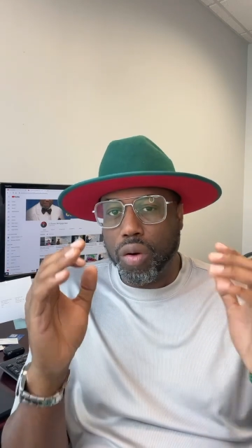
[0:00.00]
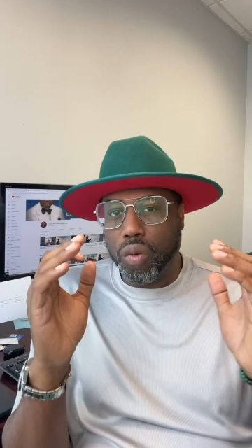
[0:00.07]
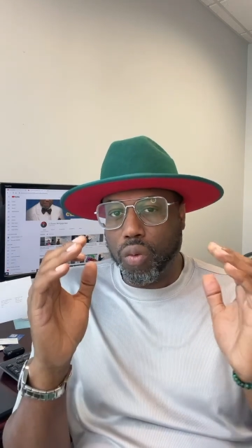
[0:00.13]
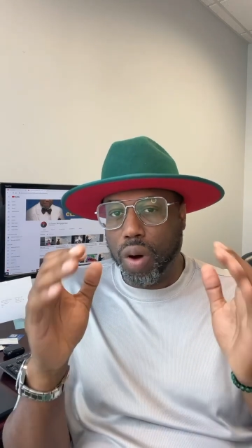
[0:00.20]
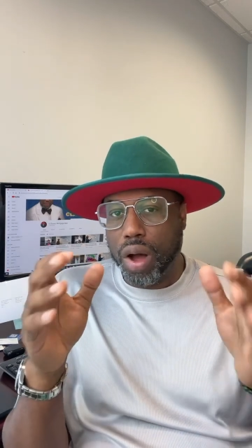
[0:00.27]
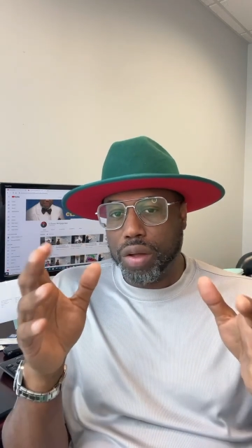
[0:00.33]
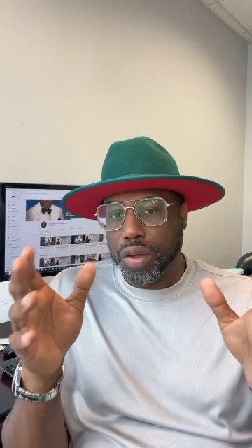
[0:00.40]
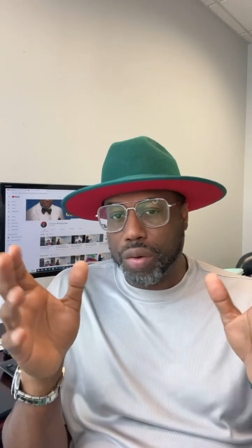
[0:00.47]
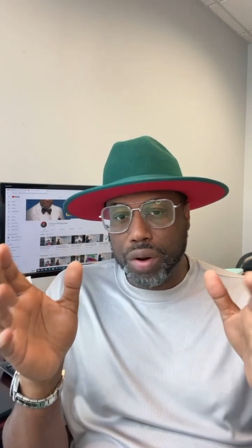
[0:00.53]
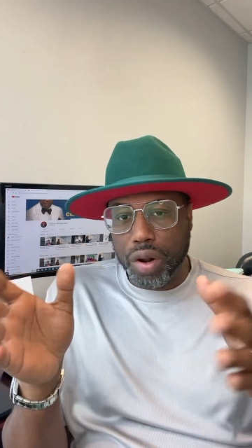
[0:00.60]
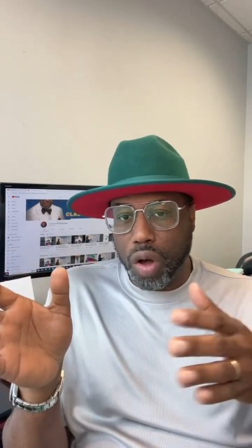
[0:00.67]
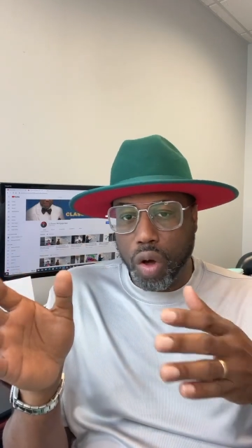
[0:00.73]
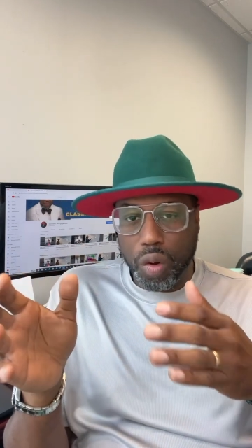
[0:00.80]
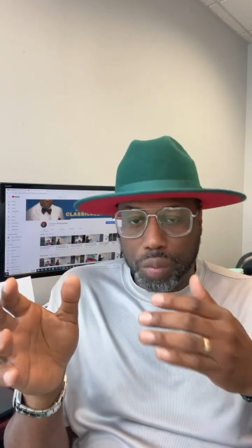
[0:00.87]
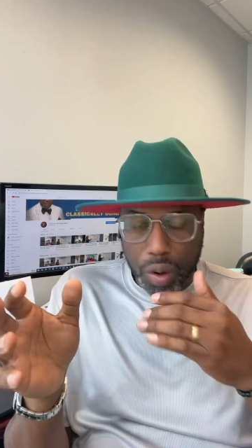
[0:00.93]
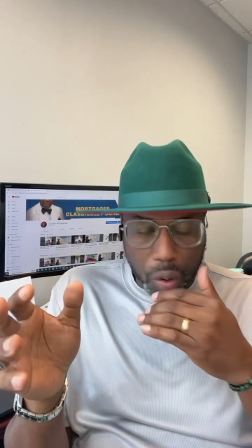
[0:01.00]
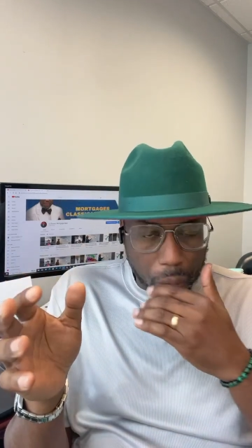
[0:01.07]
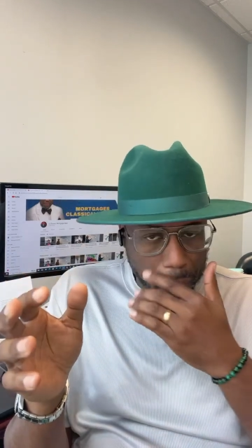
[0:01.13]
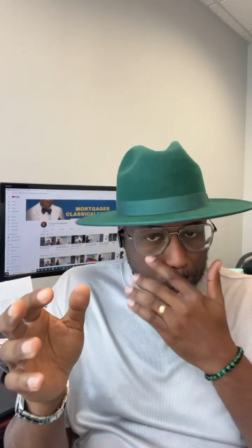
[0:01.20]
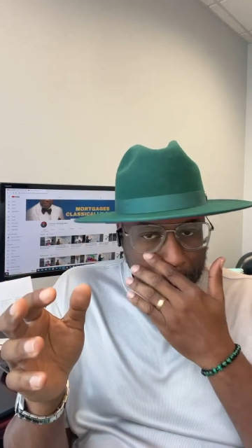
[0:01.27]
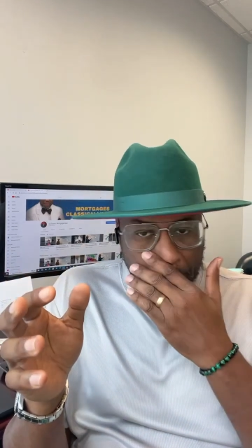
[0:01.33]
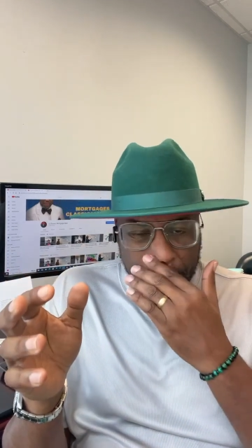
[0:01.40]
while you're in the home loan
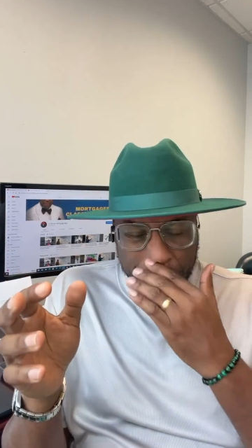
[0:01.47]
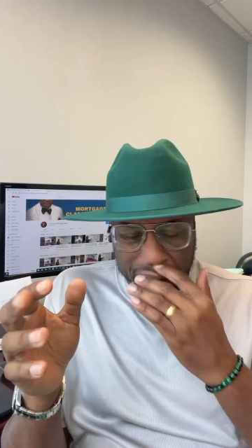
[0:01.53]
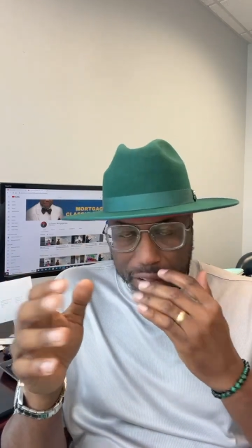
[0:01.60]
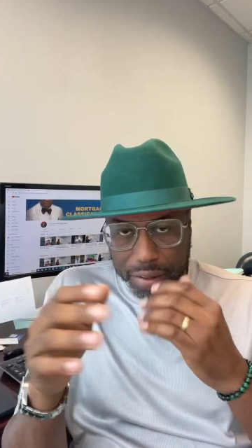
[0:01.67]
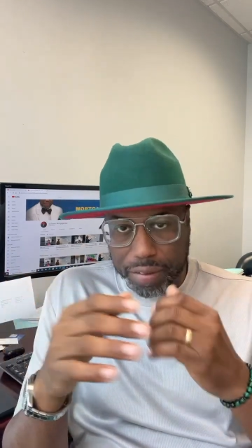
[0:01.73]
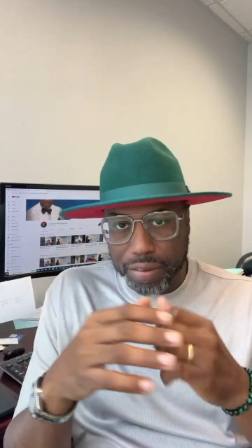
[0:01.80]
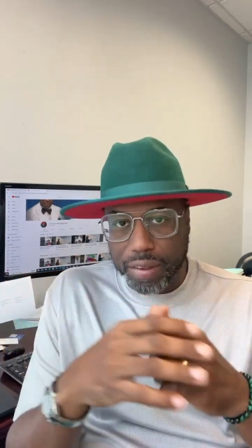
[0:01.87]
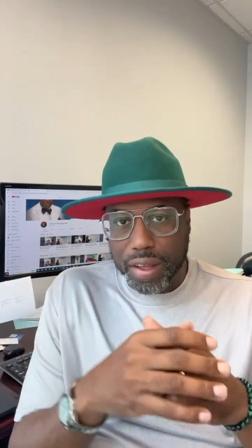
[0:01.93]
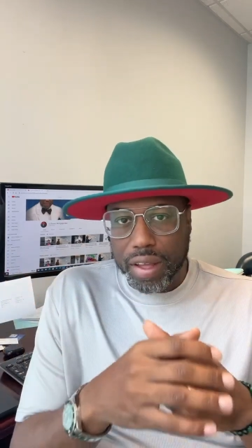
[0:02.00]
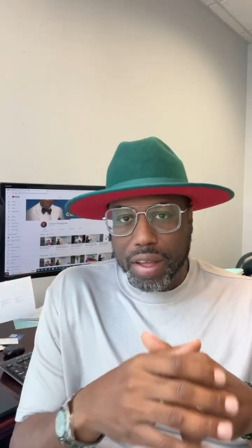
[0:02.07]
process.